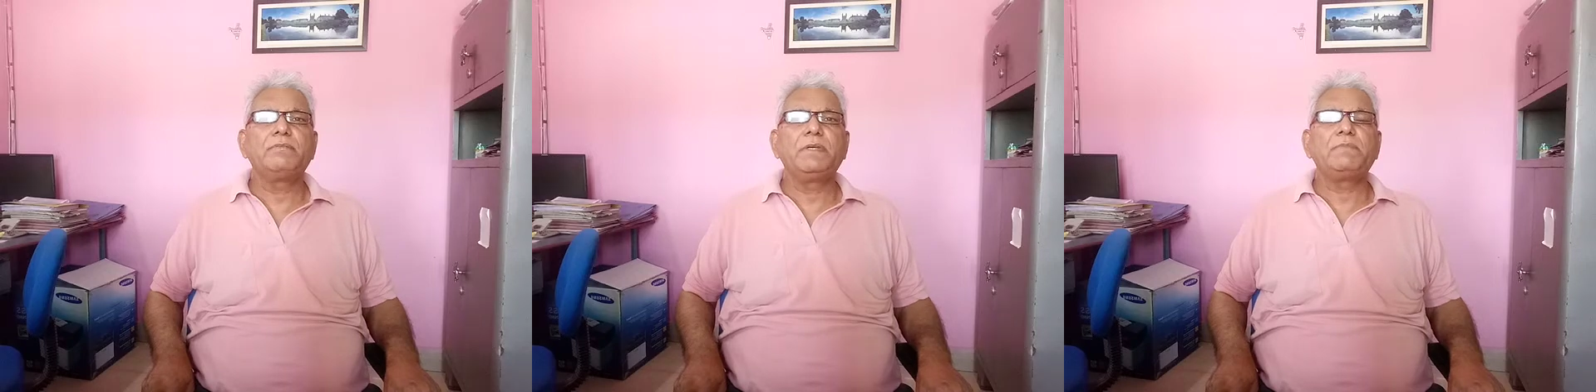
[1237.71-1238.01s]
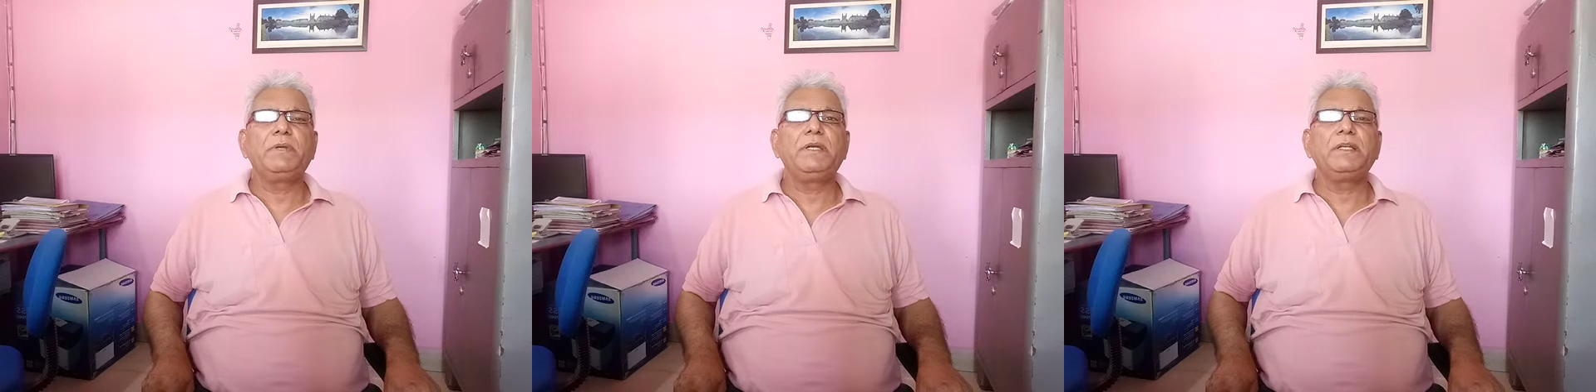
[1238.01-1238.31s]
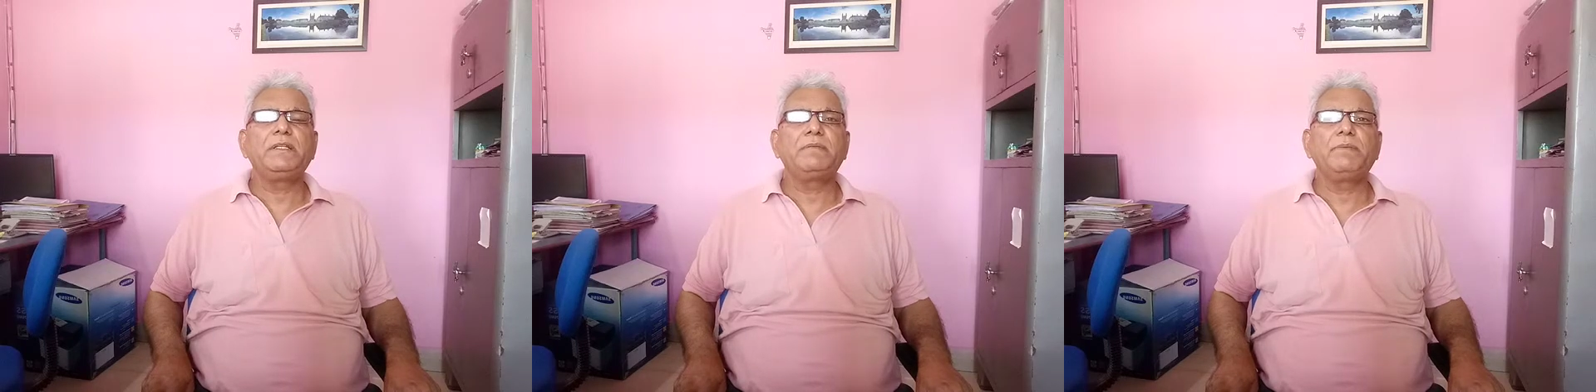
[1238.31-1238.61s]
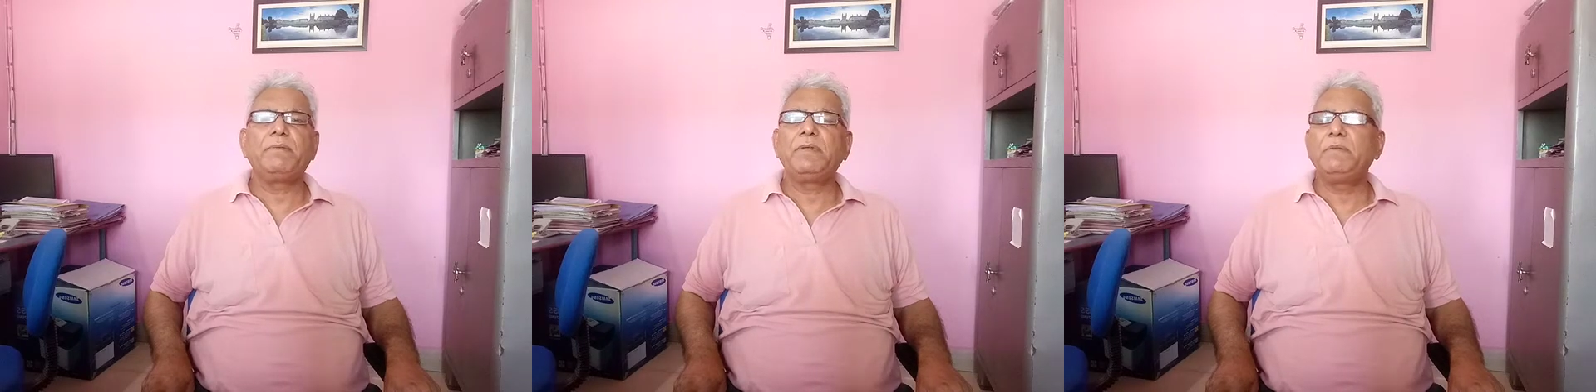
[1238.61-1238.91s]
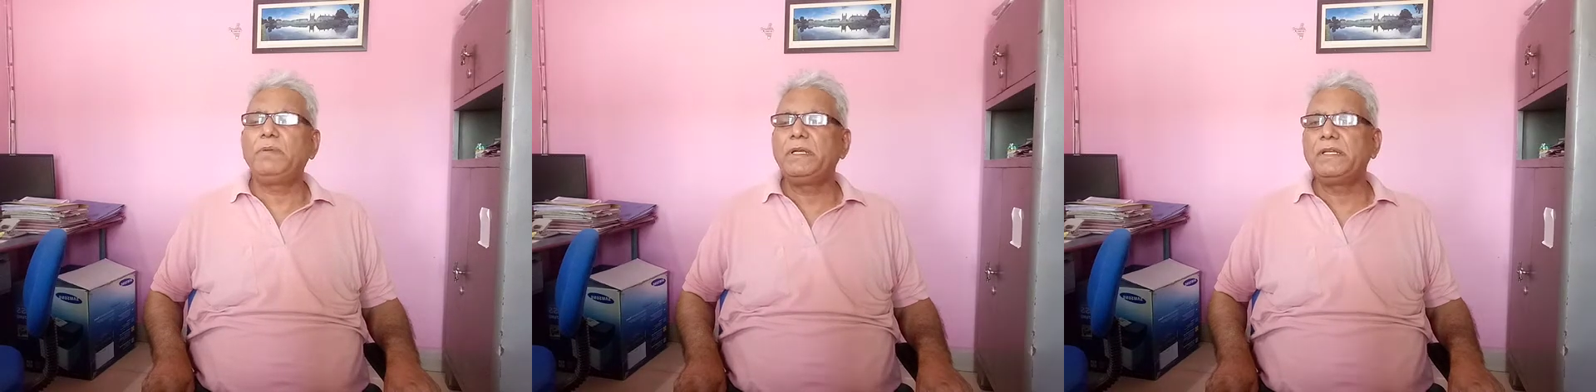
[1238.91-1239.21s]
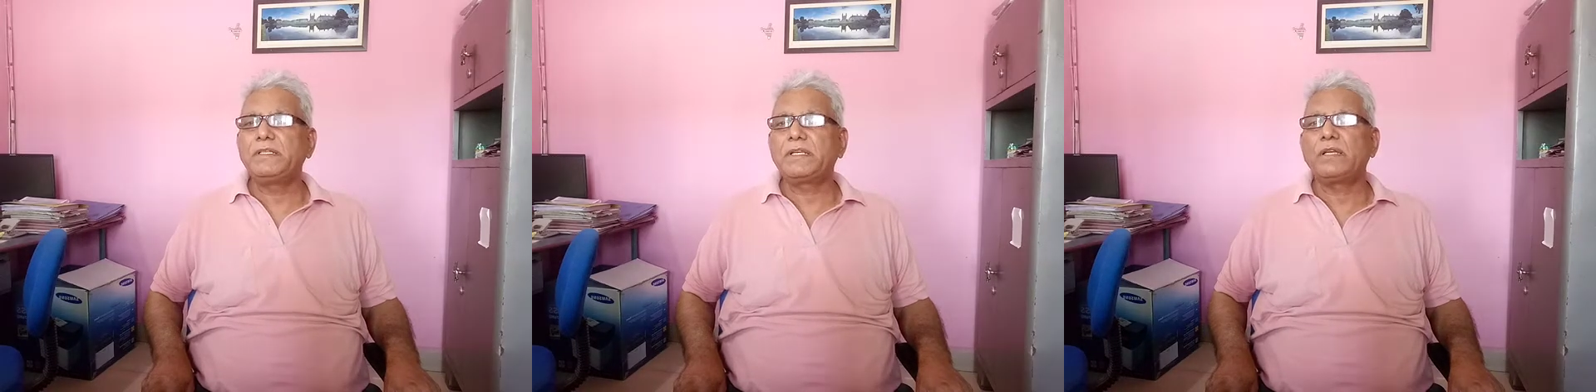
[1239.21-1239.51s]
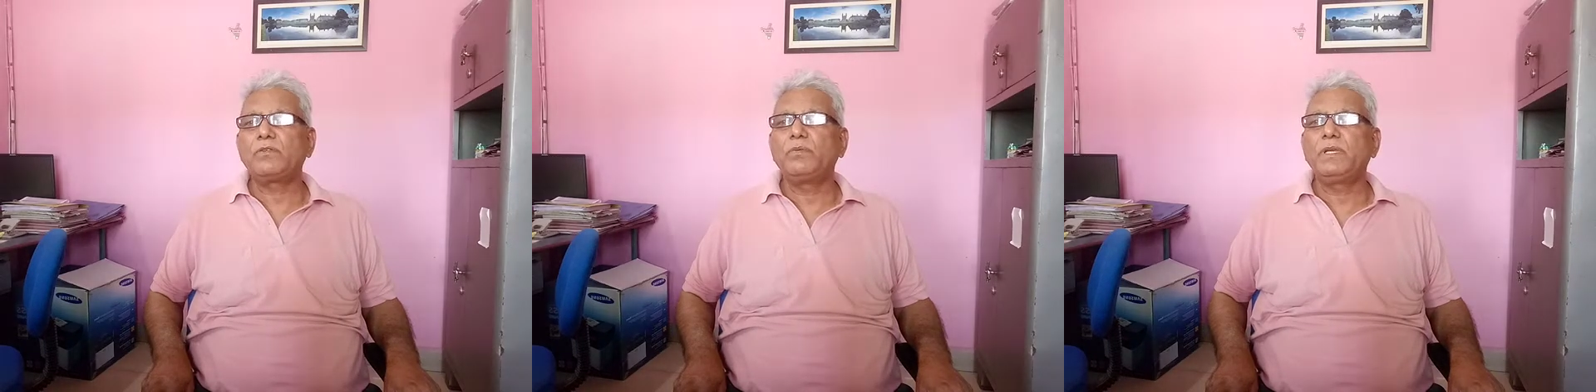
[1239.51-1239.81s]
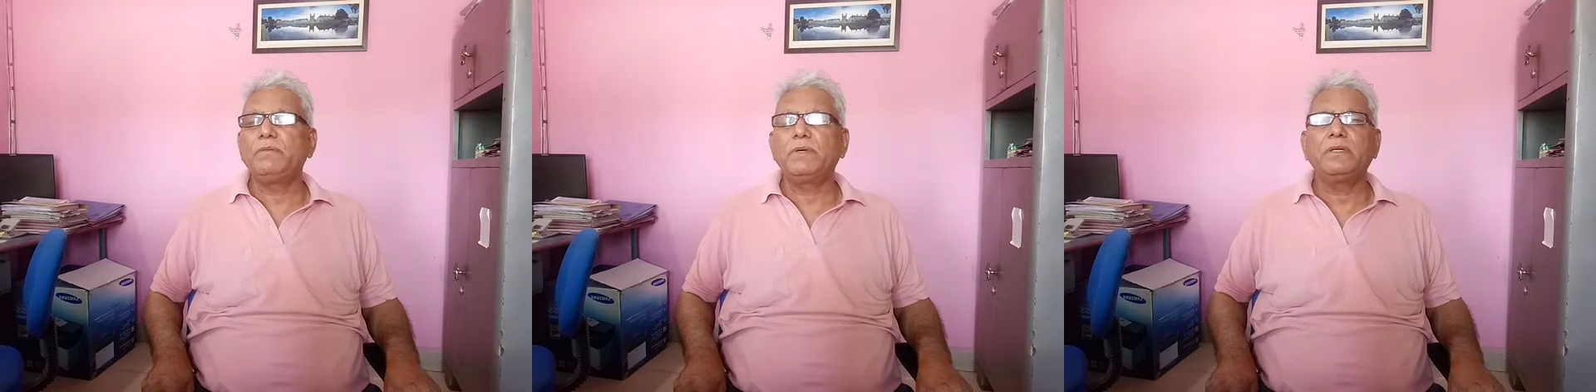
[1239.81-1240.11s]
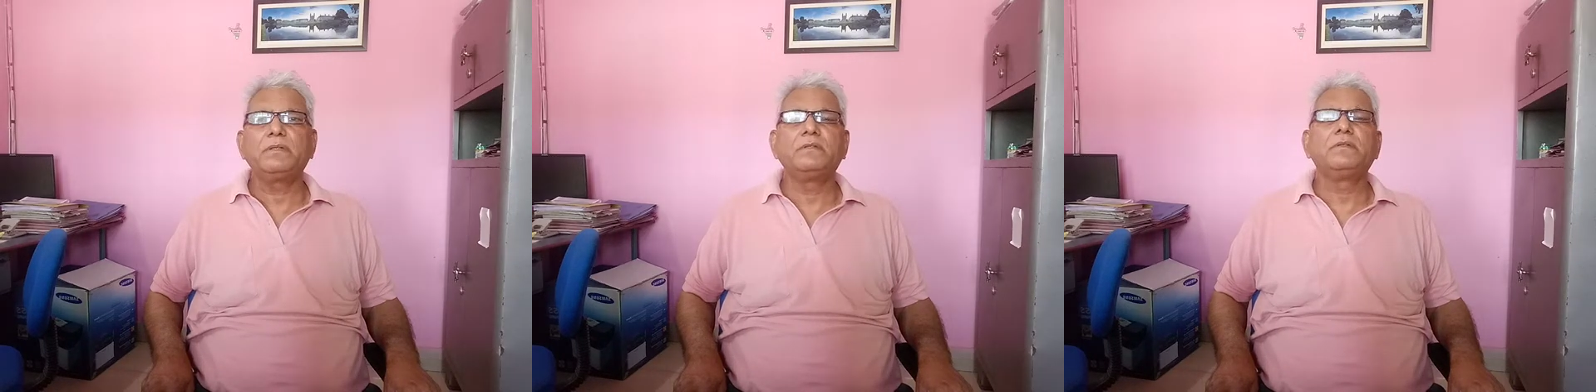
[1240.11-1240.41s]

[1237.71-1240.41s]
Which pleading? 15 pleadings are to be given.